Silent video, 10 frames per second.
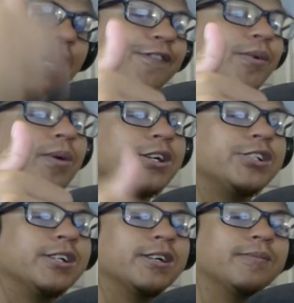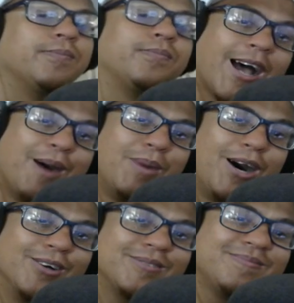If you're watching, I'm
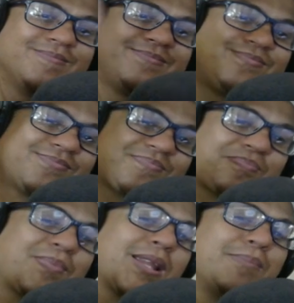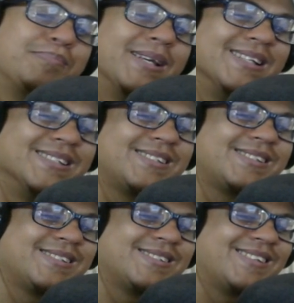out.
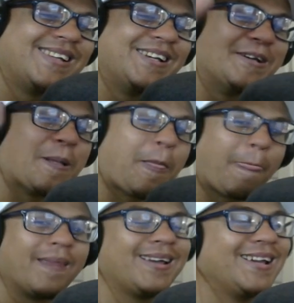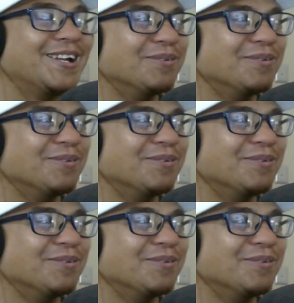Peace. In a